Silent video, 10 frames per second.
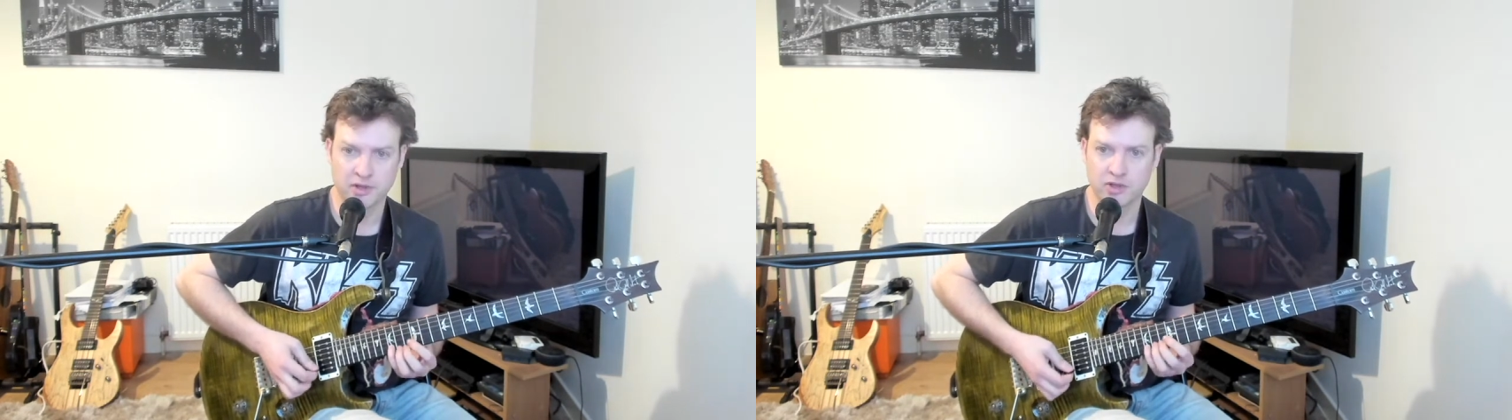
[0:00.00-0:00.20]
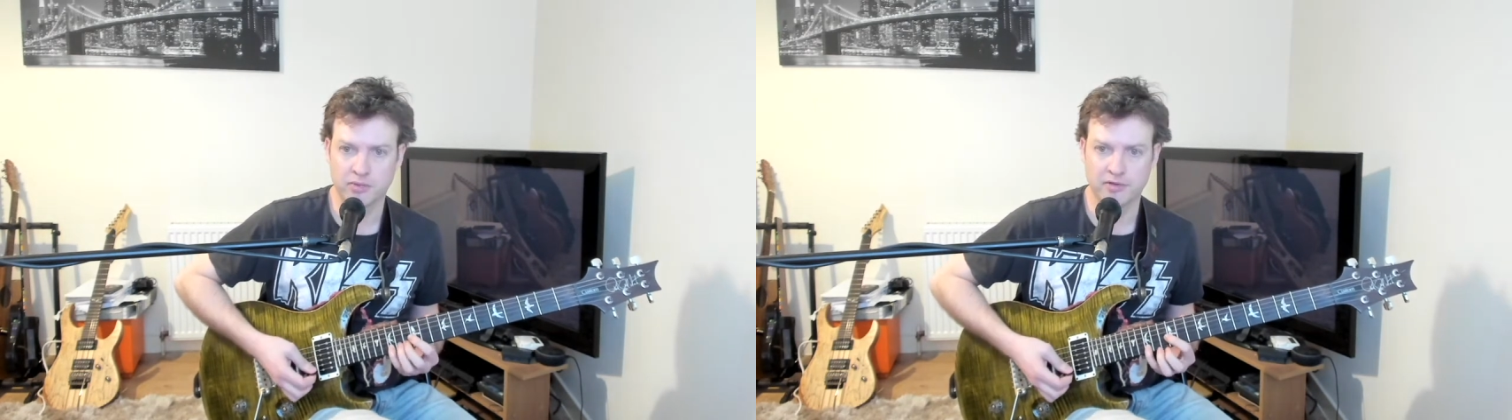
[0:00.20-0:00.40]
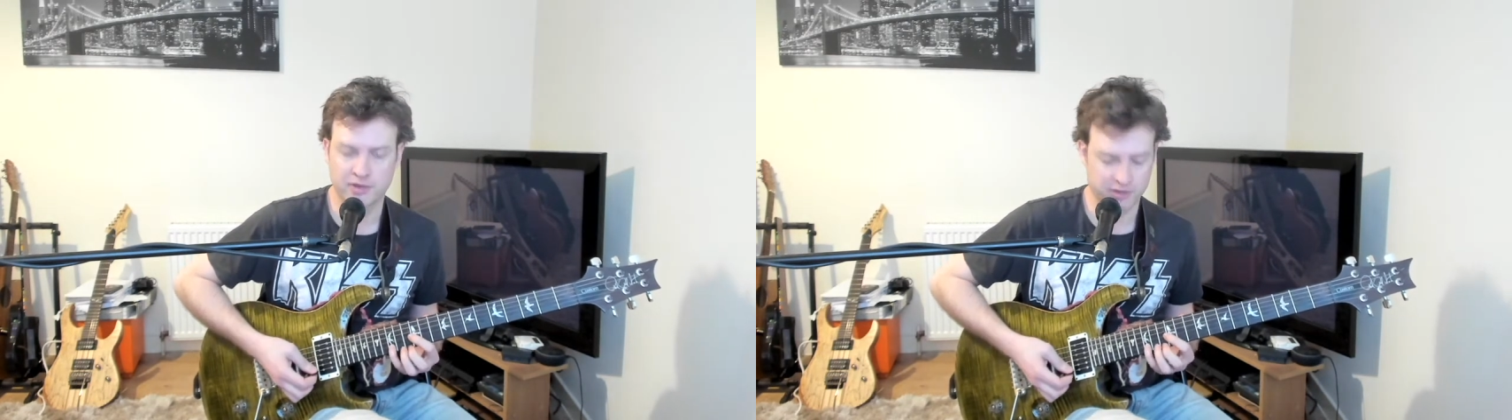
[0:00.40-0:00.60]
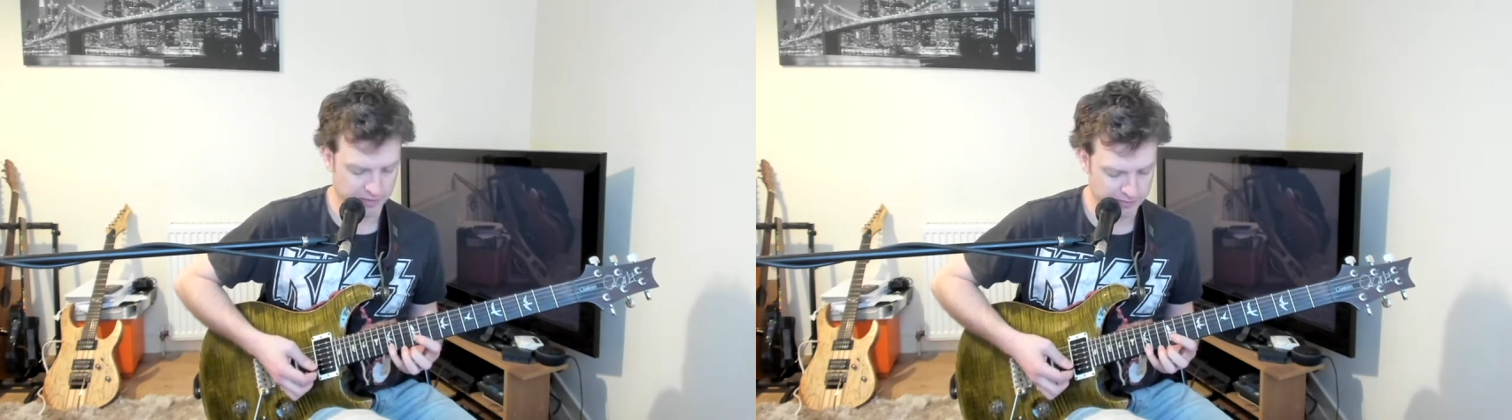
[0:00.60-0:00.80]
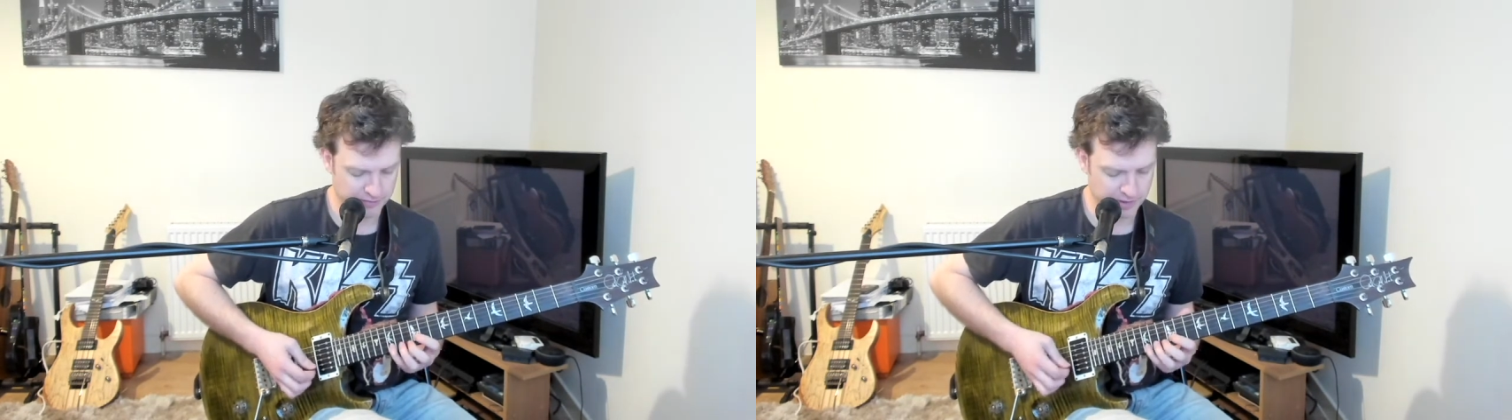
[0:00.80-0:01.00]
12, 13,
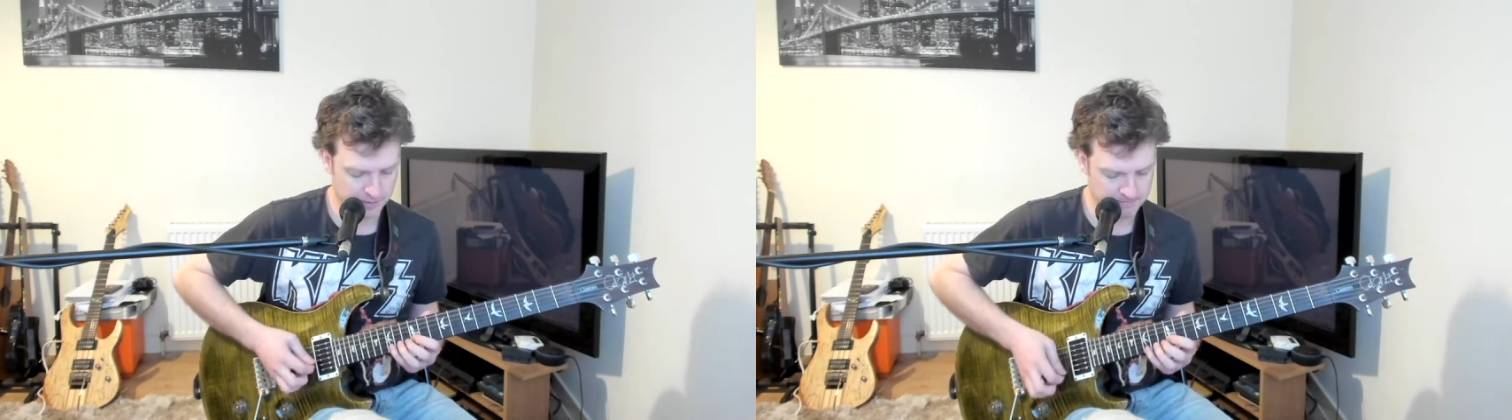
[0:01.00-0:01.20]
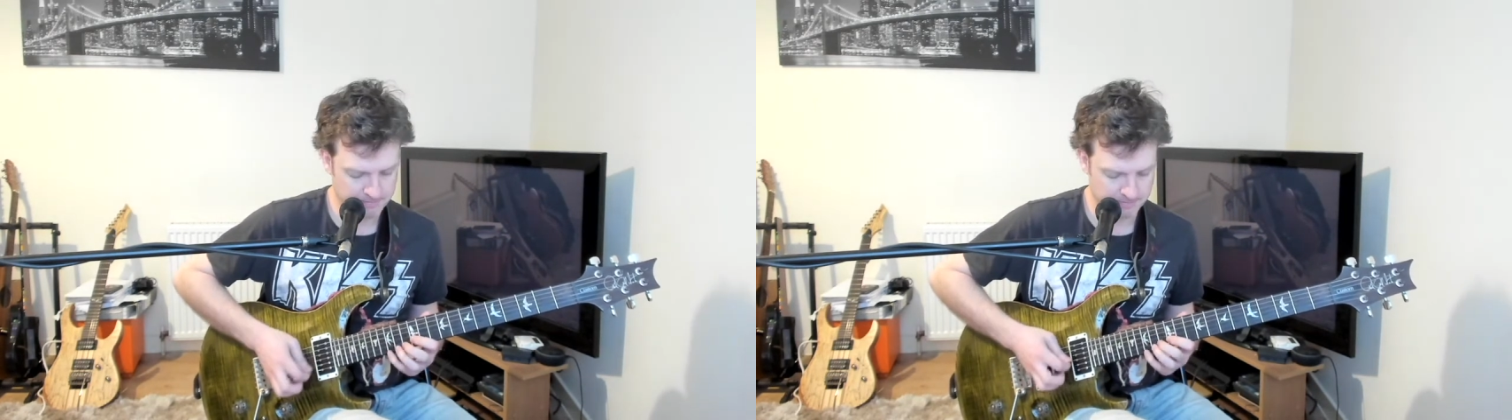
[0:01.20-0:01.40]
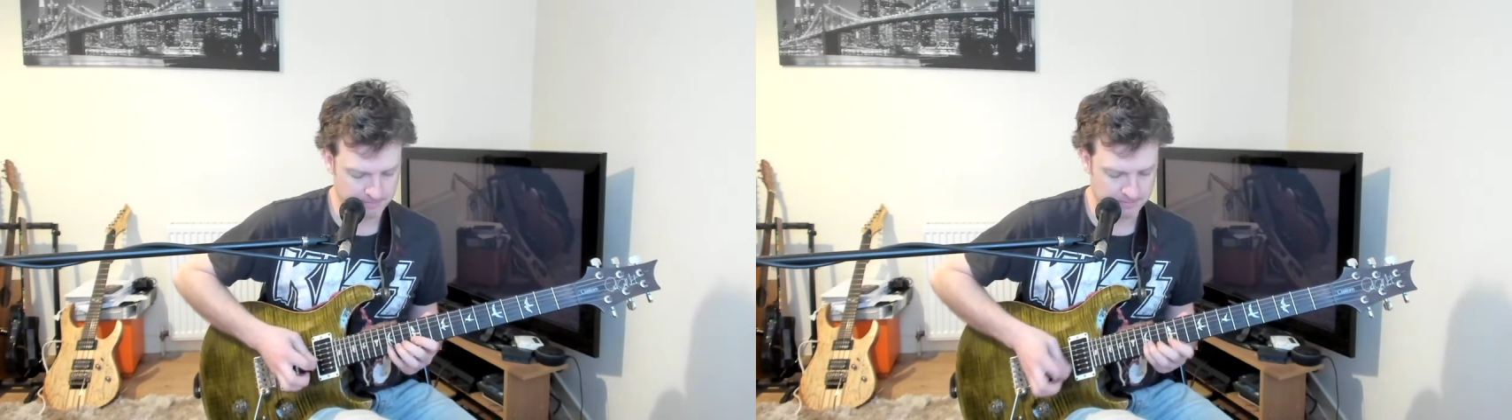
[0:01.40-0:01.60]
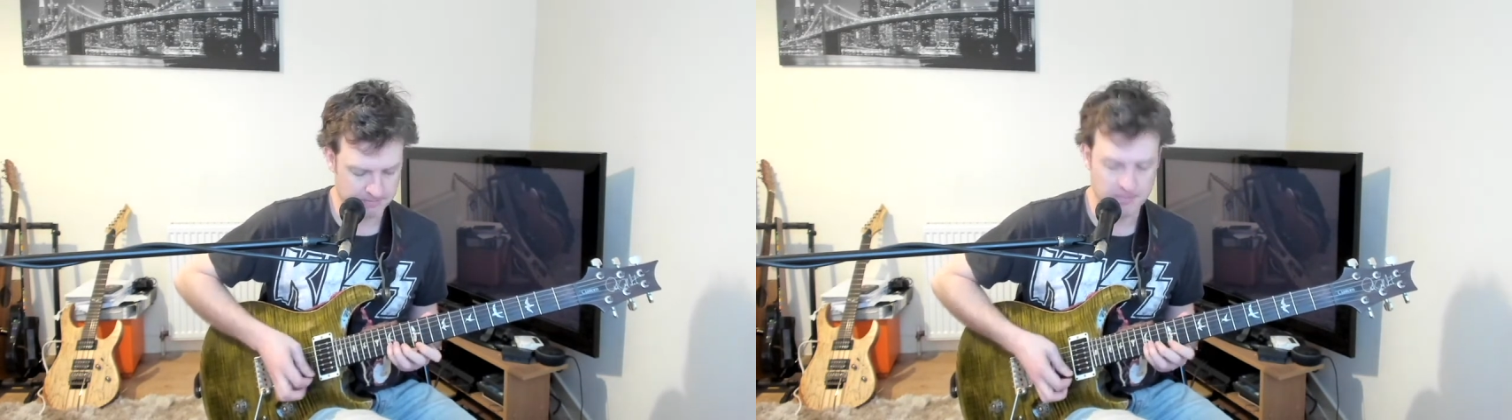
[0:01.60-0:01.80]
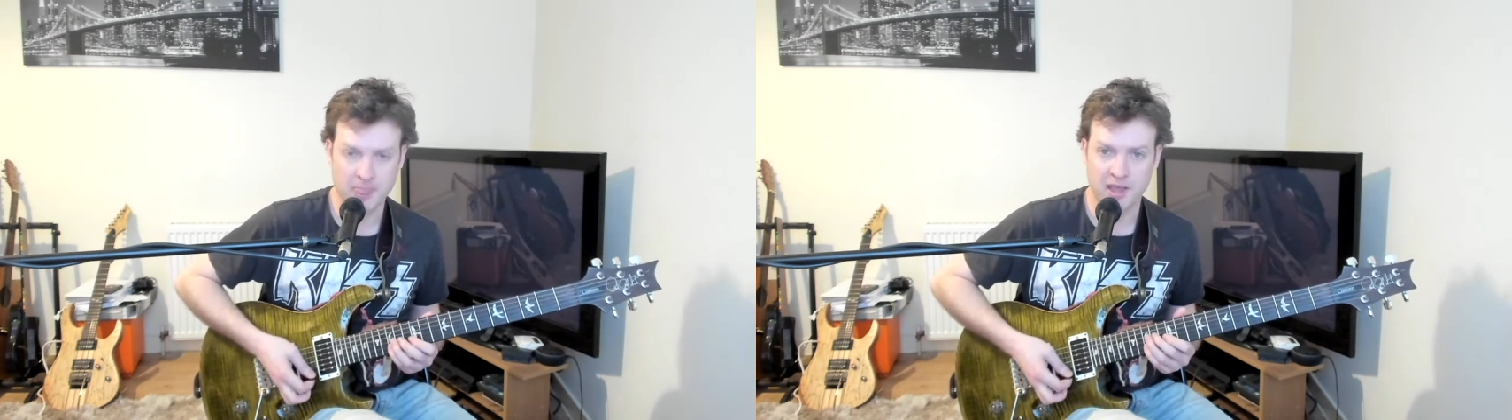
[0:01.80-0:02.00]
15.
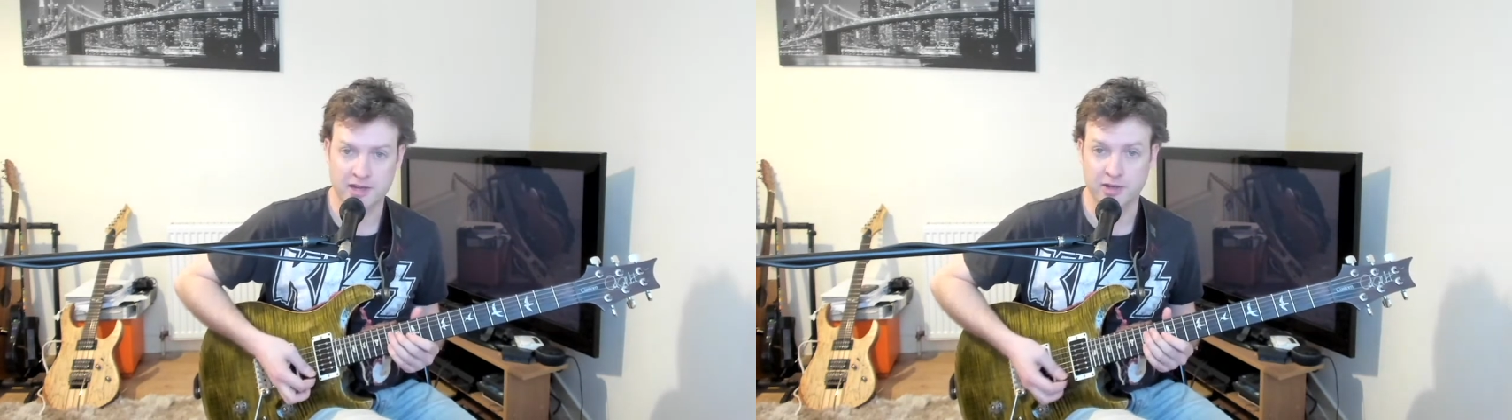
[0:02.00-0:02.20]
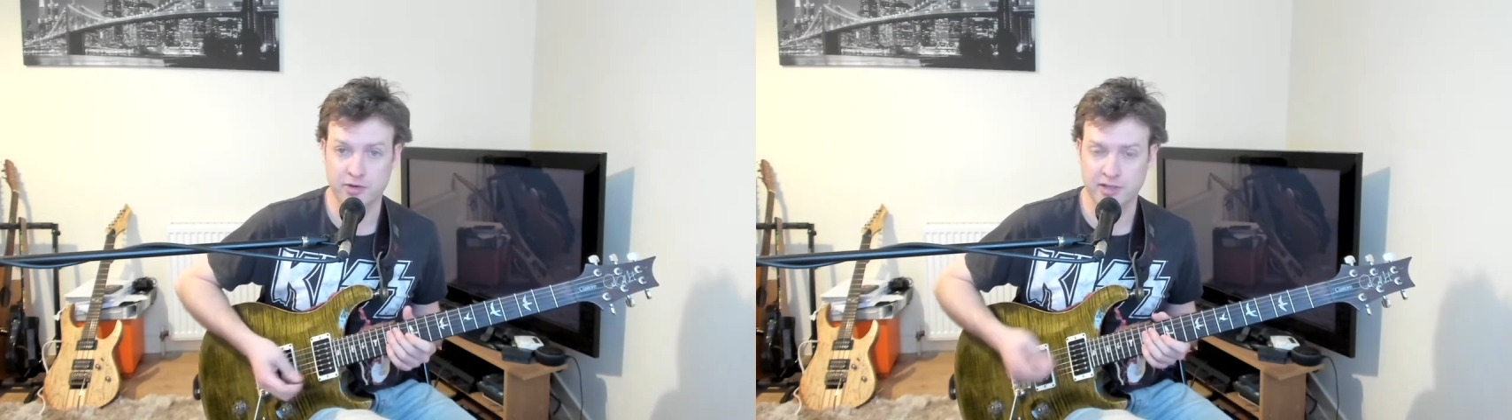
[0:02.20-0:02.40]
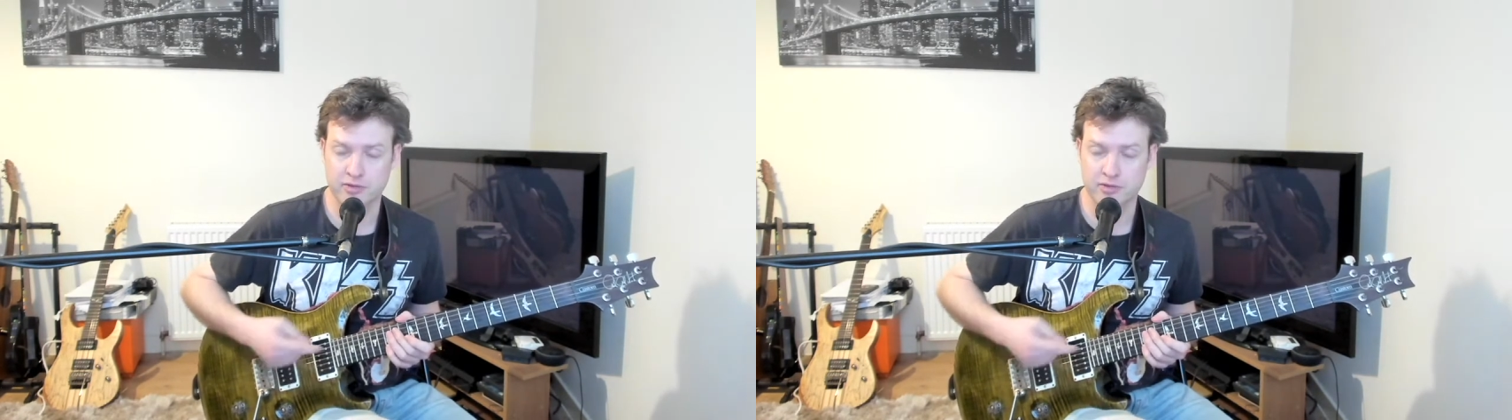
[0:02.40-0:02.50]
And you're going to